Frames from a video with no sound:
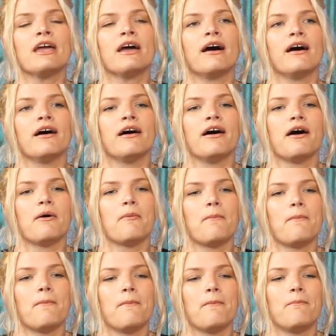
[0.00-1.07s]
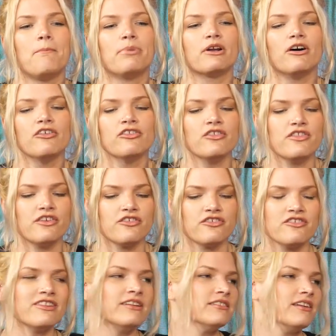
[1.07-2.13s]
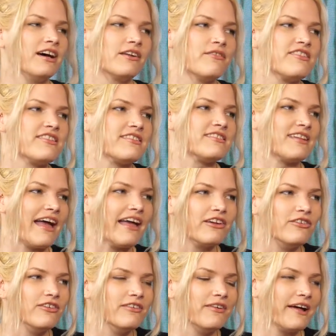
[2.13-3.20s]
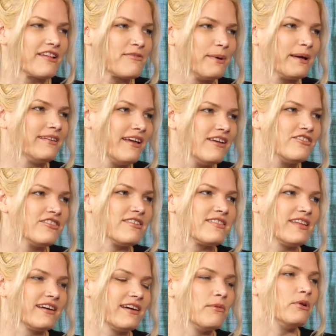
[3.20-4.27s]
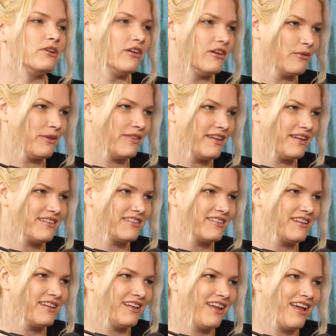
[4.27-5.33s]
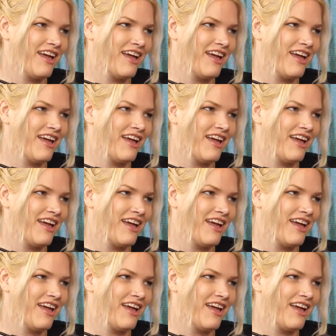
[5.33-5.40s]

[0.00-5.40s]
But also there's just a lot of societal expectations that come along with this.